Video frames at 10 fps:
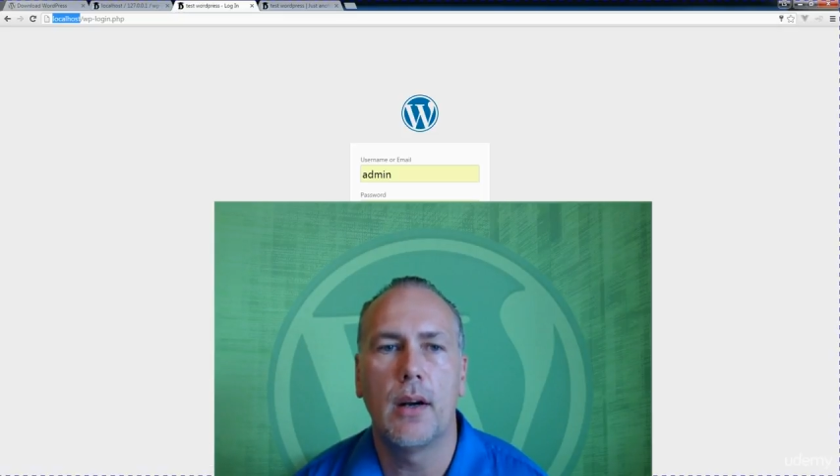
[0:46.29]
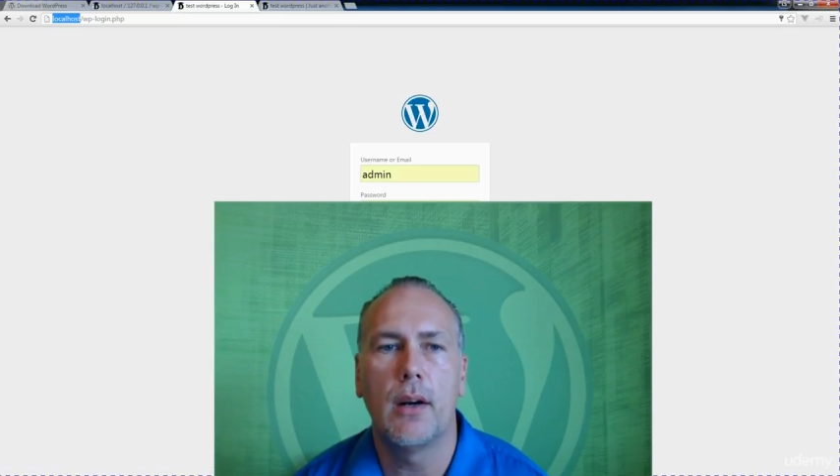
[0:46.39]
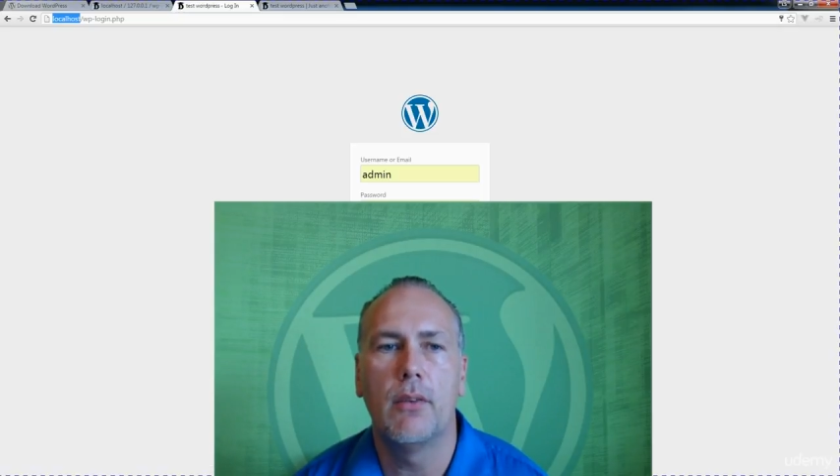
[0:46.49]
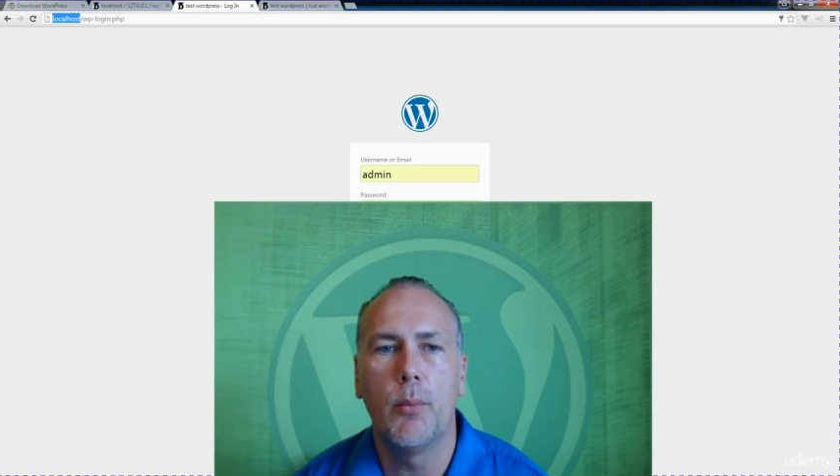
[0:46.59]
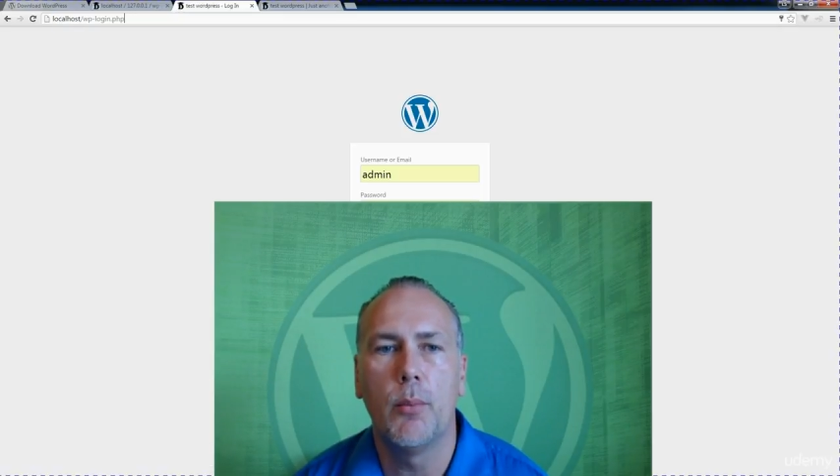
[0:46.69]
are
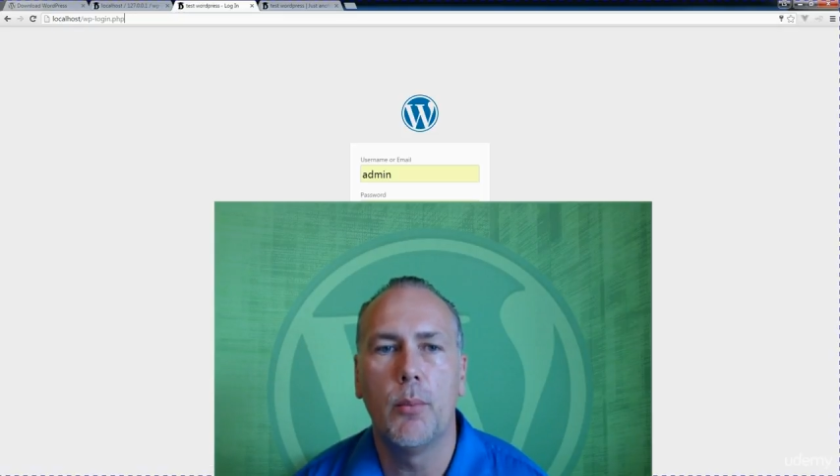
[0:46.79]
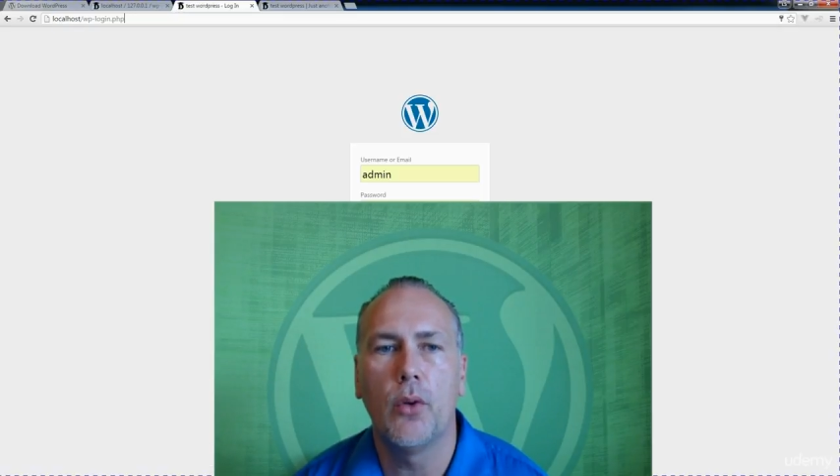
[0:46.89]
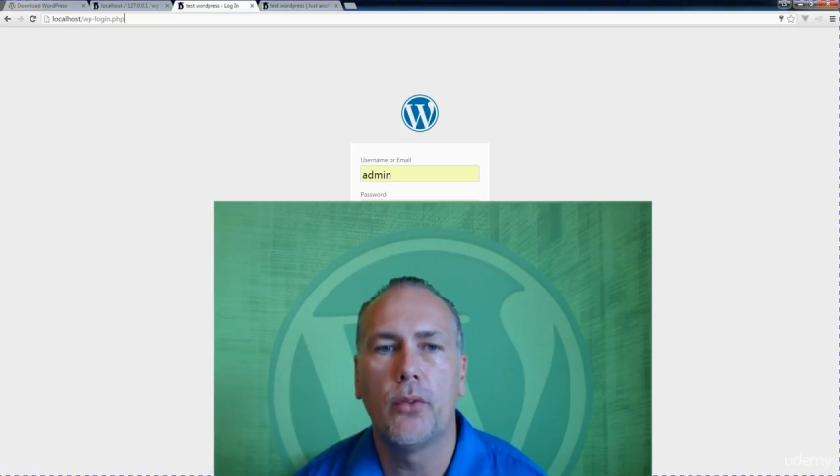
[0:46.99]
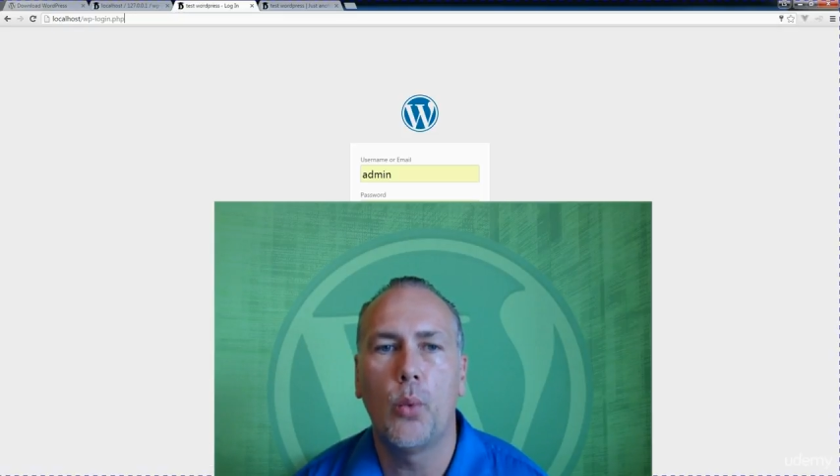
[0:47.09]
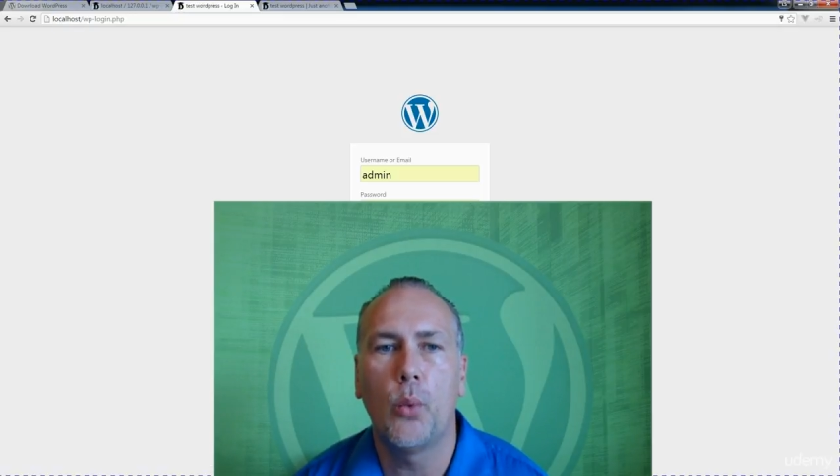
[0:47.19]

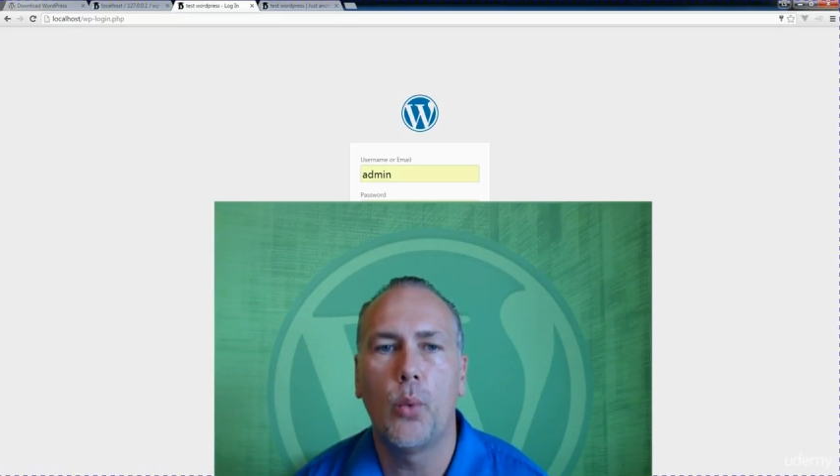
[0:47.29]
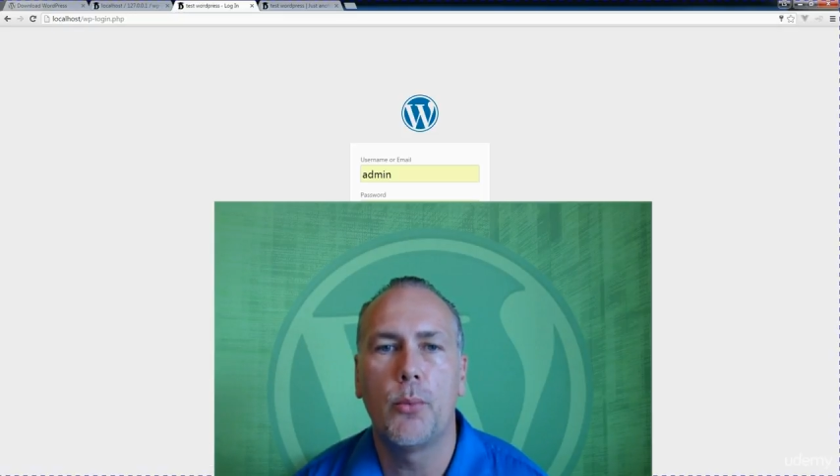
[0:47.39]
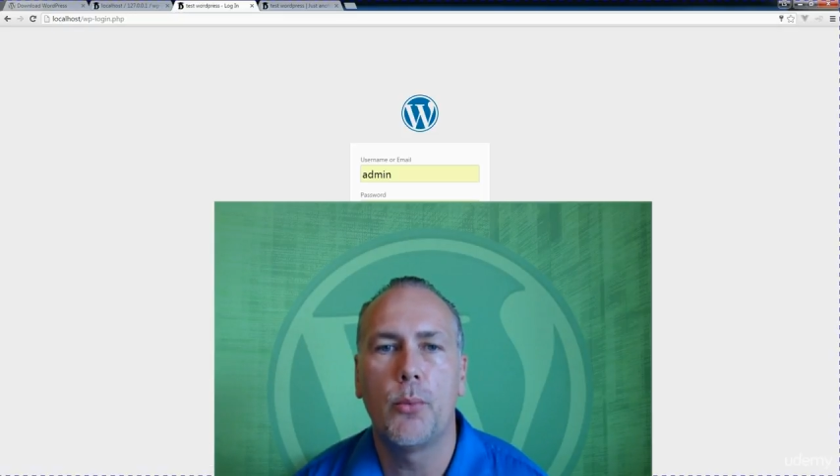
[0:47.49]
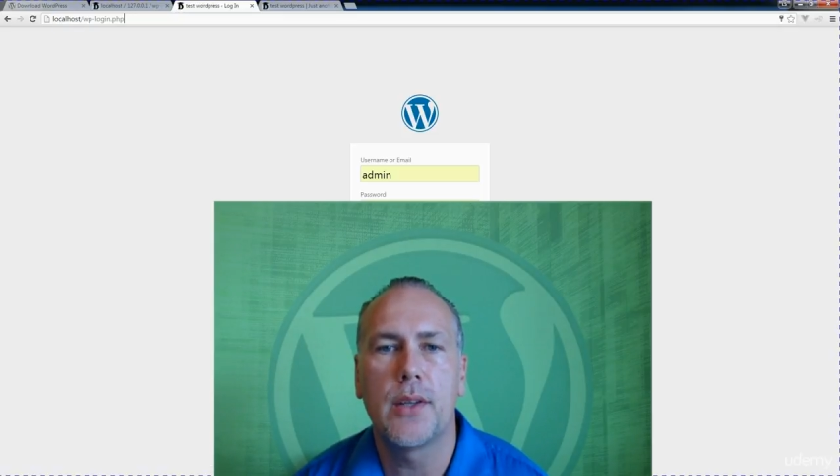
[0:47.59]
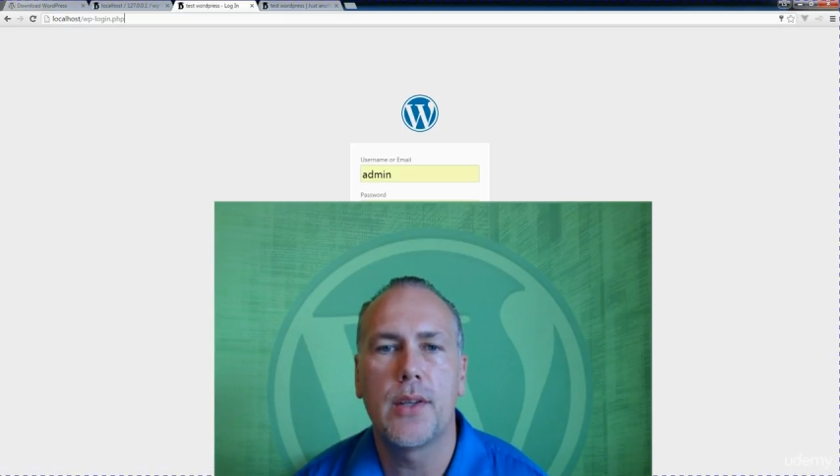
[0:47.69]
available for
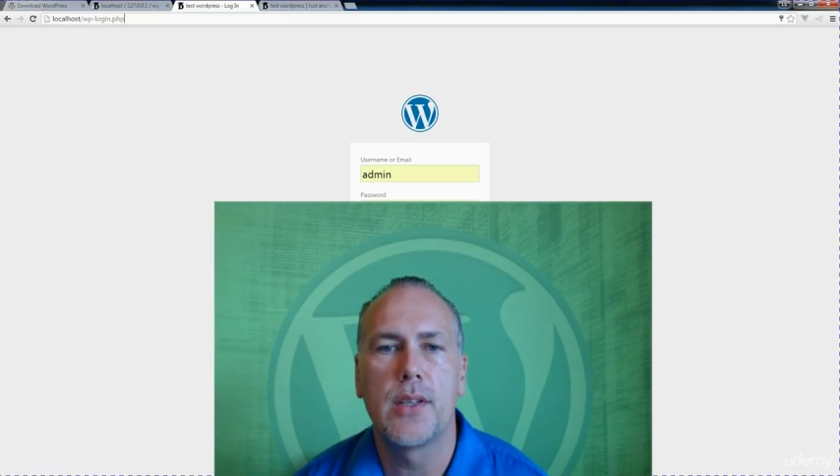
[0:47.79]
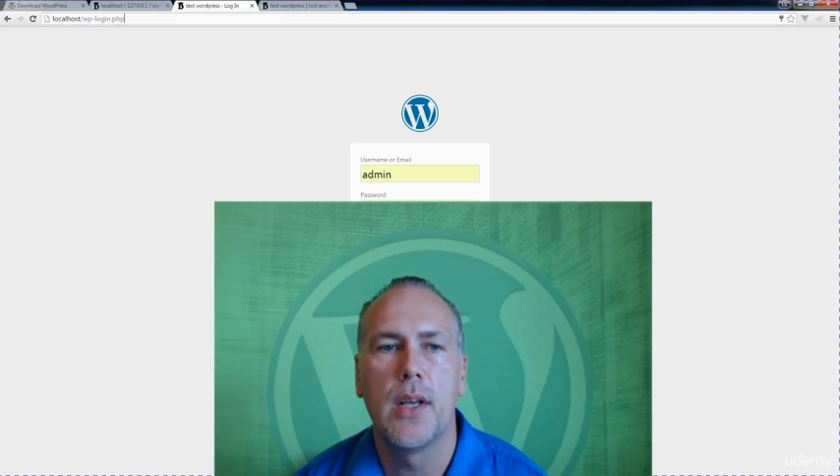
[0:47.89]
WordPress.